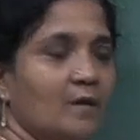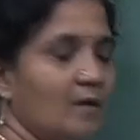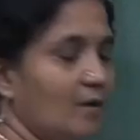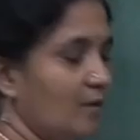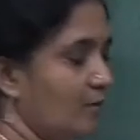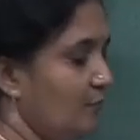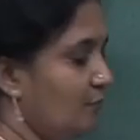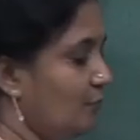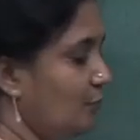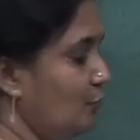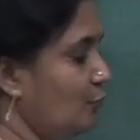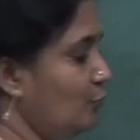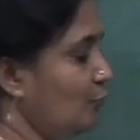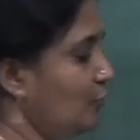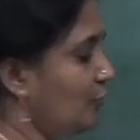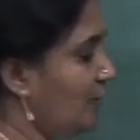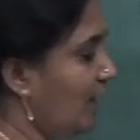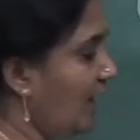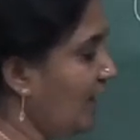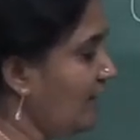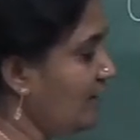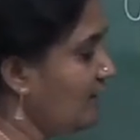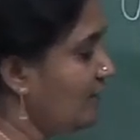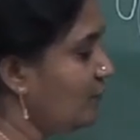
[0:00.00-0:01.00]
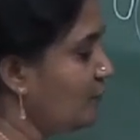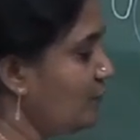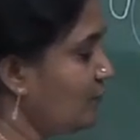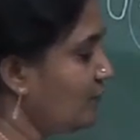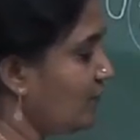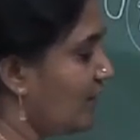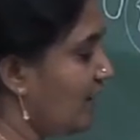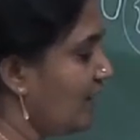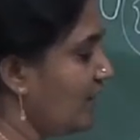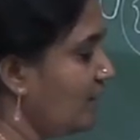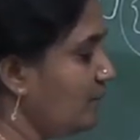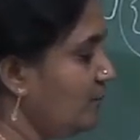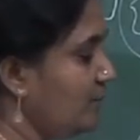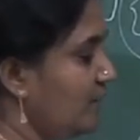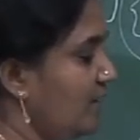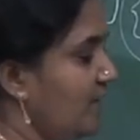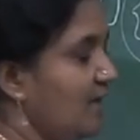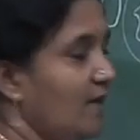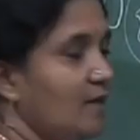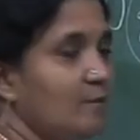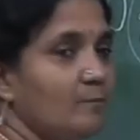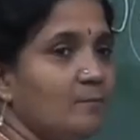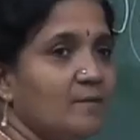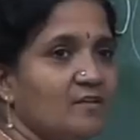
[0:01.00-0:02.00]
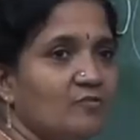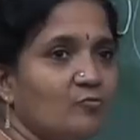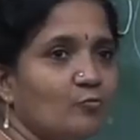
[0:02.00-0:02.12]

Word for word: If you do that you will find B and B